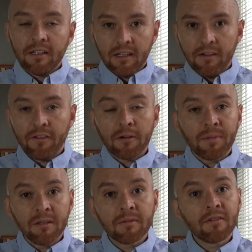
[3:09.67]
If they're
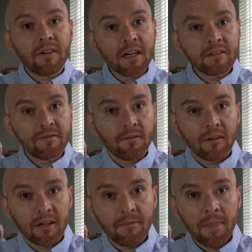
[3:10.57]
being provided
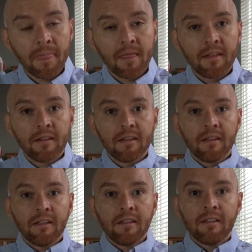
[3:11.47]
for,
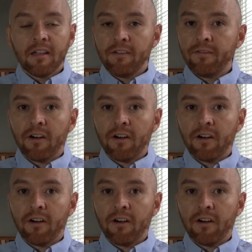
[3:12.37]
if